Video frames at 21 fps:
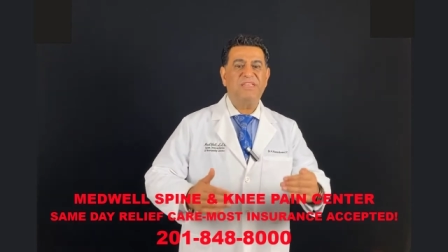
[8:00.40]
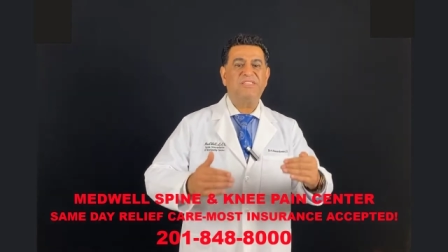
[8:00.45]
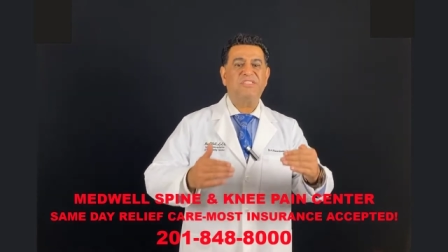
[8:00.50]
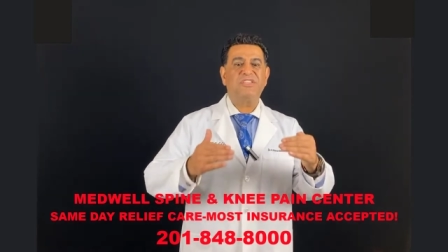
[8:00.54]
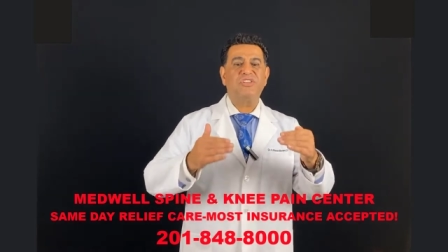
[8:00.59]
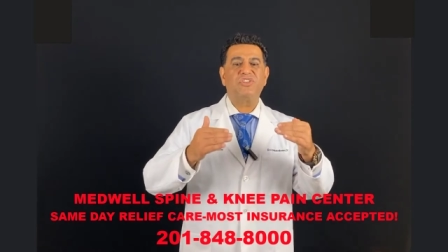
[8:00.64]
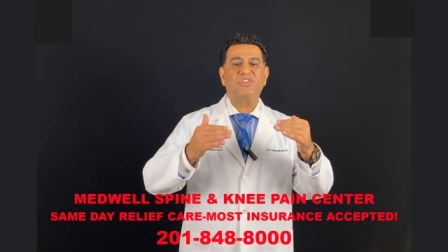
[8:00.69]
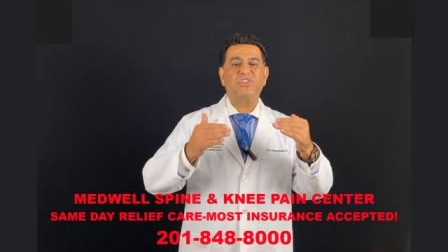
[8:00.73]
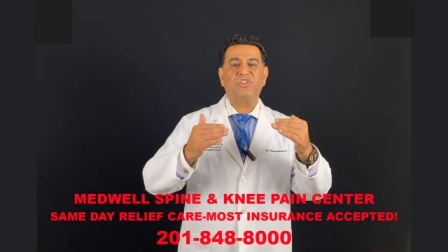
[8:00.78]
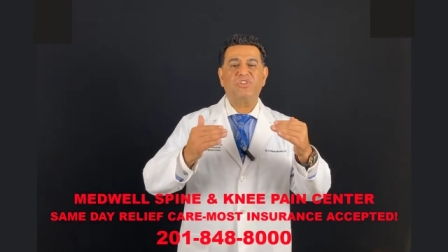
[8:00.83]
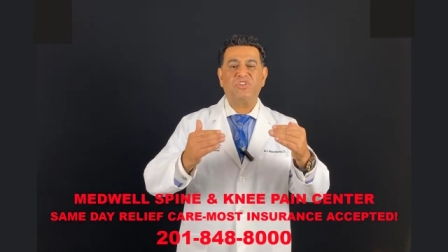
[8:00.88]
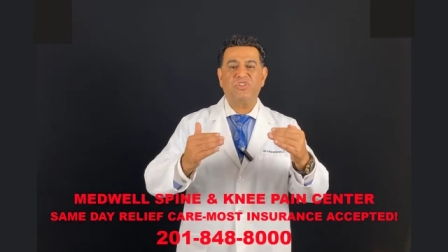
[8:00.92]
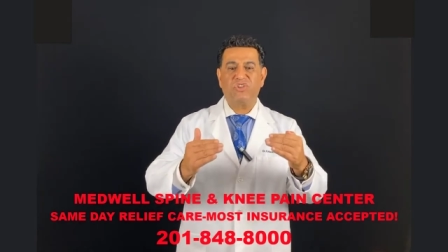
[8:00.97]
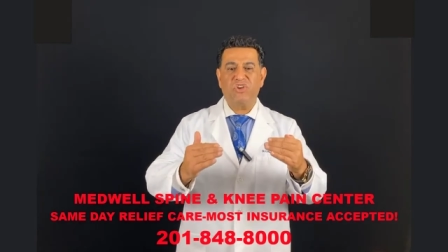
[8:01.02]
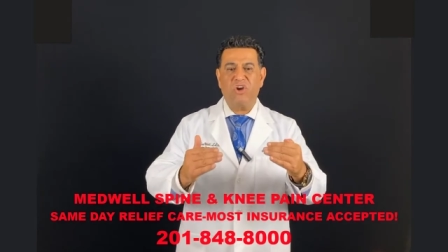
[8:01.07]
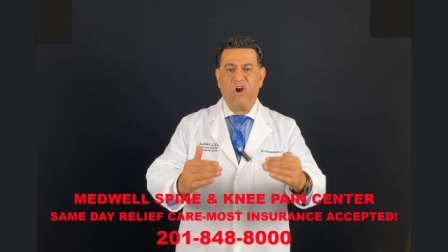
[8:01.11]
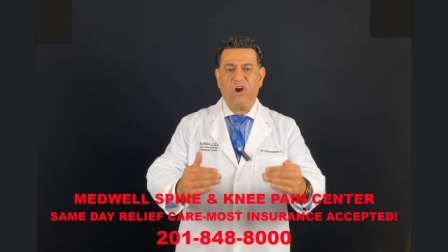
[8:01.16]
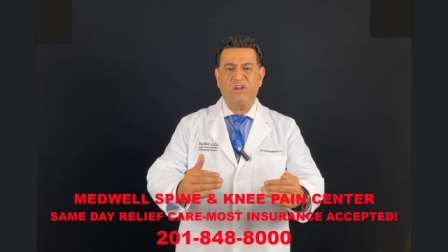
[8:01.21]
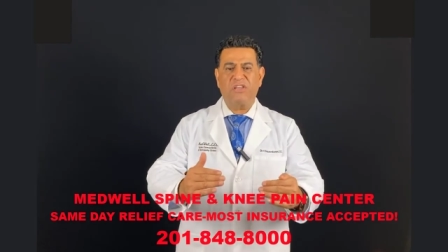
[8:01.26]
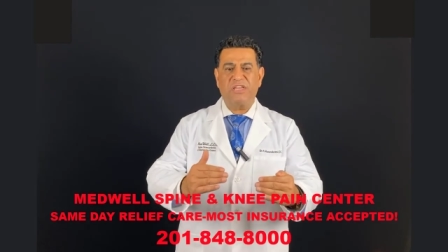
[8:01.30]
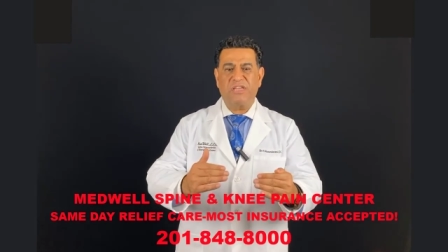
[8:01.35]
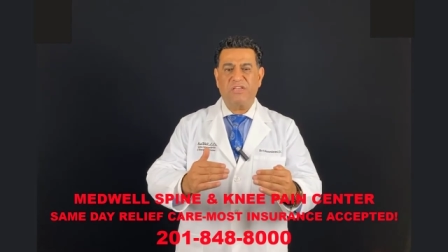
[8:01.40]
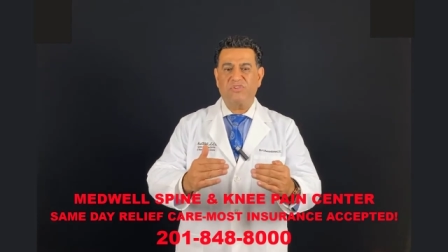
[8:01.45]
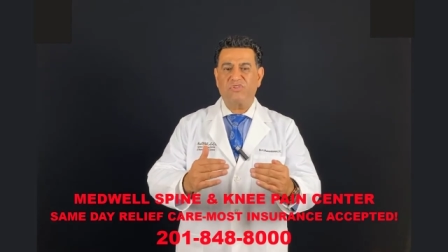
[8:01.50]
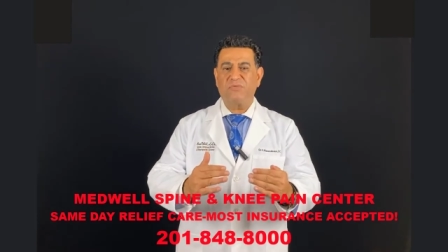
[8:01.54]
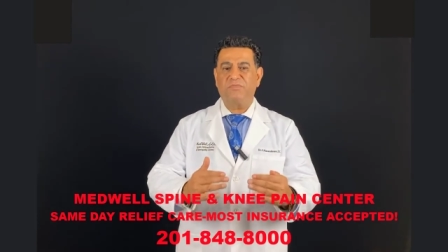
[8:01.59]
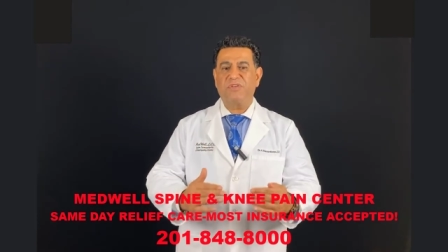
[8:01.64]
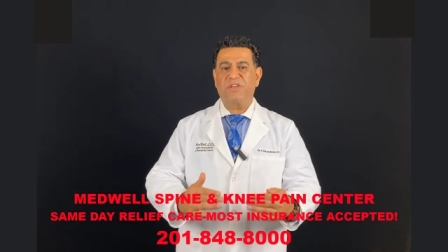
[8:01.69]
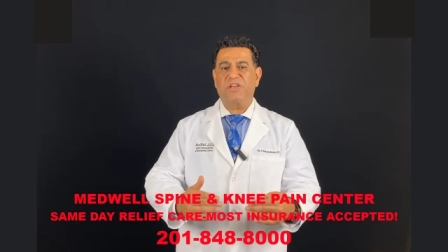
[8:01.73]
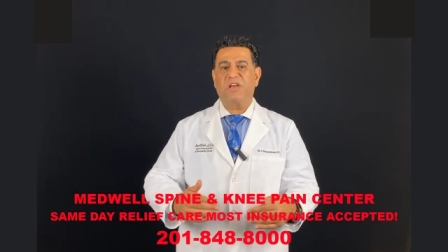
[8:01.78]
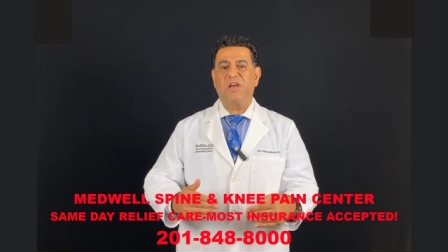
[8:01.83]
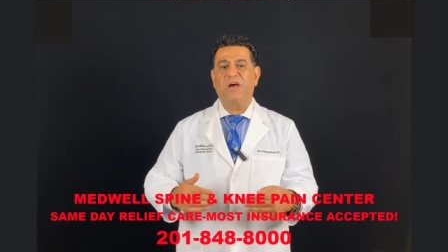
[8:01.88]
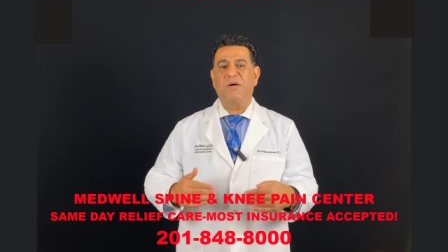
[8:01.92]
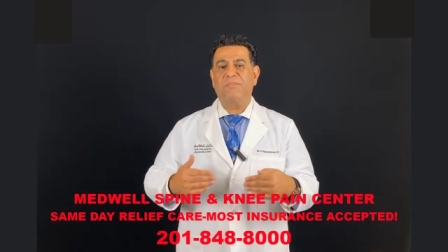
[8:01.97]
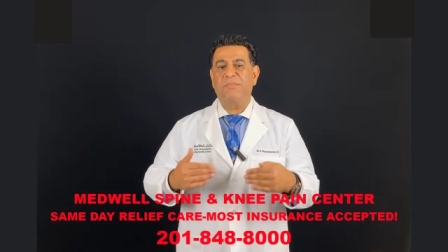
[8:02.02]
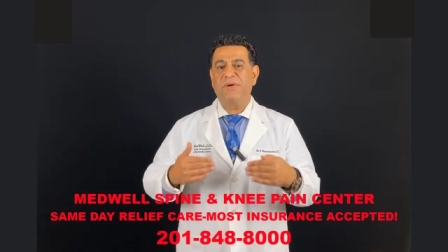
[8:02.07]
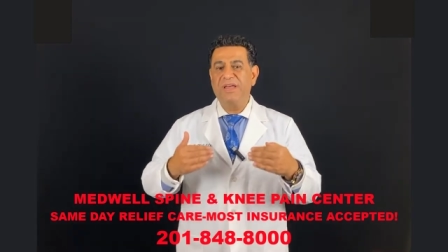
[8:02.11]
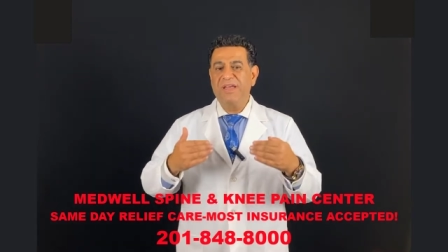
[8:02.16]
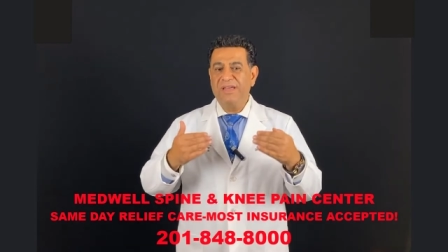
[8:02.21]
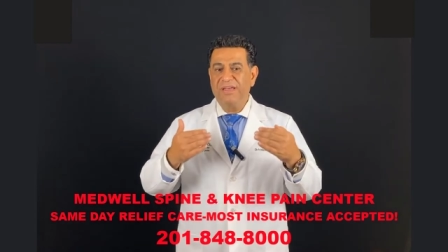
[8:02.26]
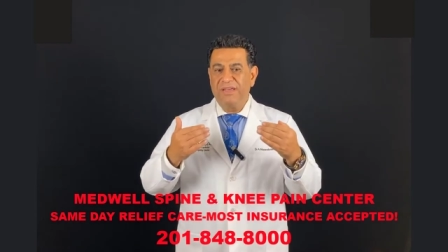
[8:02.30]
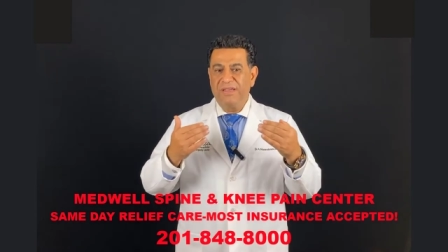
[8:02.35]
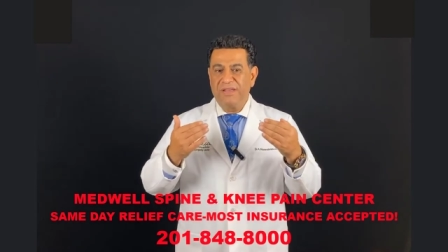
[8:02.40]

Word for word: is starting to become